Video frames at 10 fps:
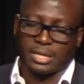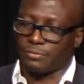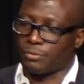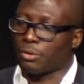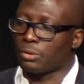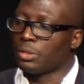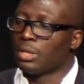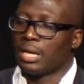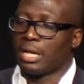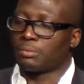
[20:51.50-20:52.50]
has
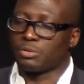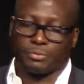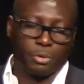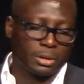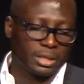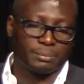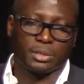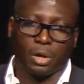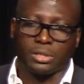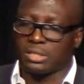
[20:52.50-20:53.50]
helped to frog leap
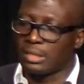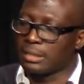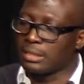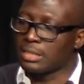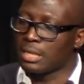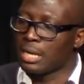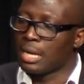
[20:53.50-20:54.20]
the continent.